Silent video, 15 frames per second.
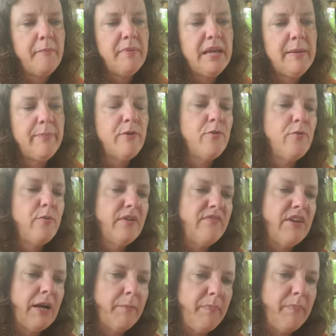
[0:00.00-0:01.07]
People who have
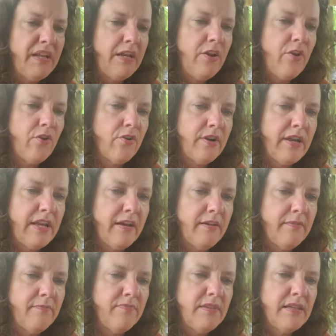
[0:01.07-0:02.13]
not been in
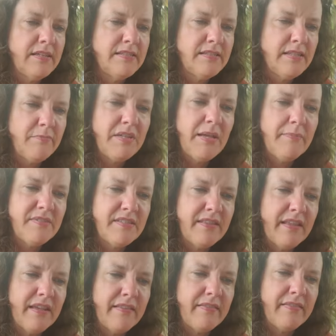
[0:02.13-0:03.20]
Narnia sometimes
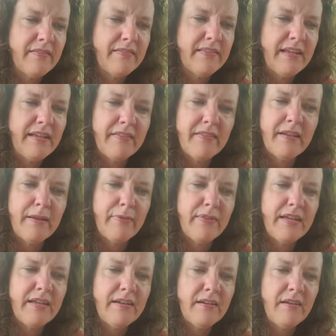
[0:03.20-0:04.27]
think that a
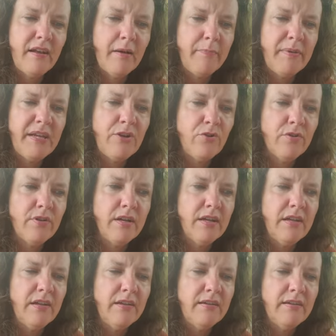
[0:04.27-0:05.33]
thing cannot be
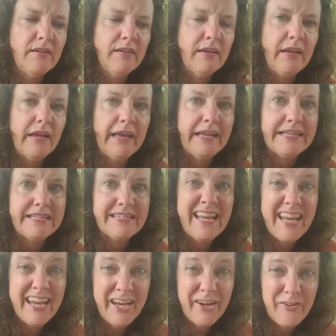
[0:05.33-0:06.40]
good and
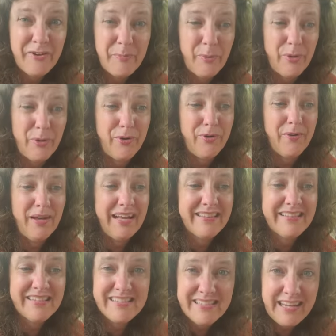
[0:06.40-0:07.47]
terrible
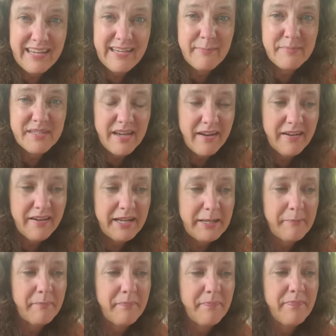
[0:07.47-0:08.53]
at the same
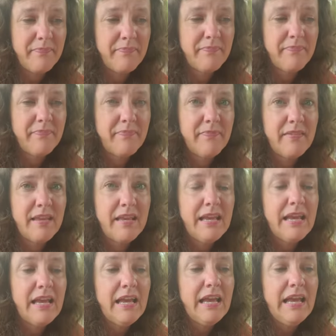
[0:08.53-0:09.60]
time.
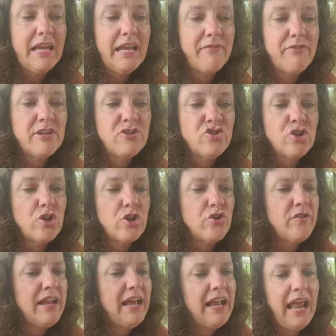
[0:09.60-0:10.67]
If the
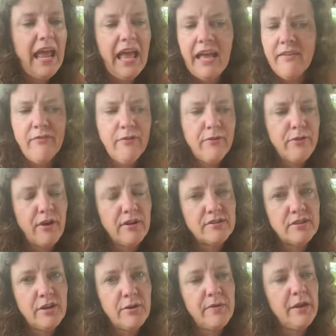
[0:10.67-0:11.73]
children had ever thought
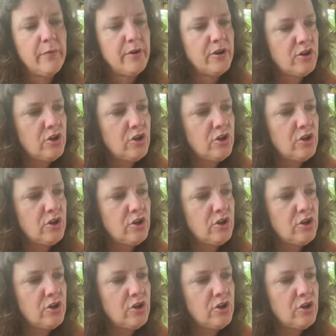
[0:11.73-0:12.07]
so, they were